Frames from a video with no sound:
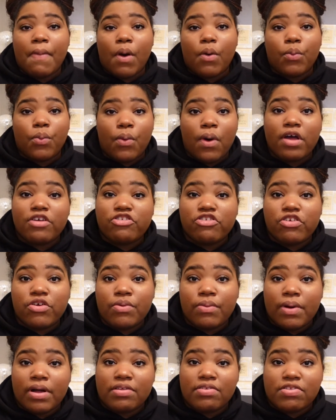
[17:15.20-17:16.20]
what she
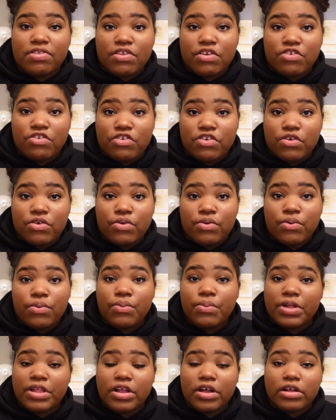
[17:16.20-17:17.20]
wants to do
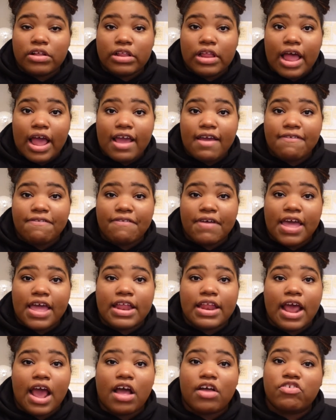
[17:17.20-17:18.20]
with her life
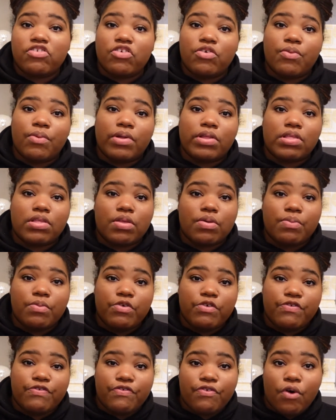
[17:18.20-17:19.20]
and how she wants to
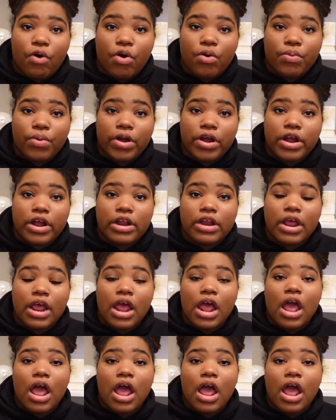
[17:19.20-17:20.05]
move forward.